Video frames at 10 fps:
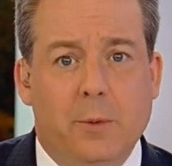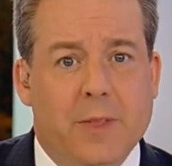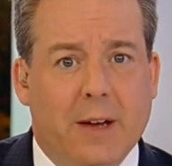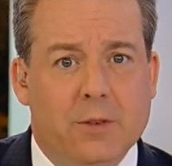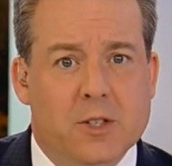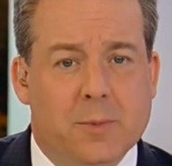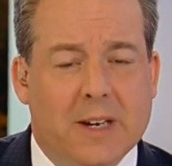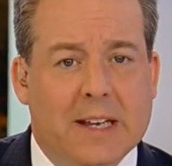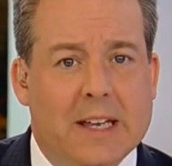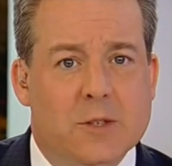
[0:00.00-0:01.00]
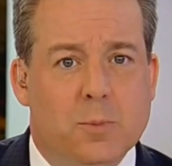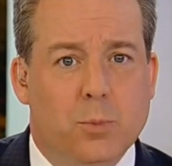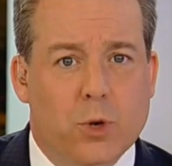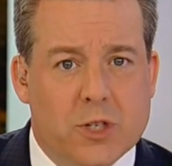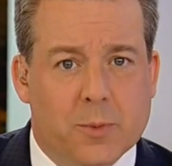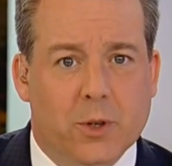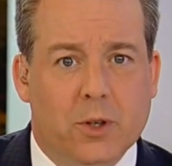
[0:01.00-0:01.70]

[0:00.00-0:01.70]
without submitting his principal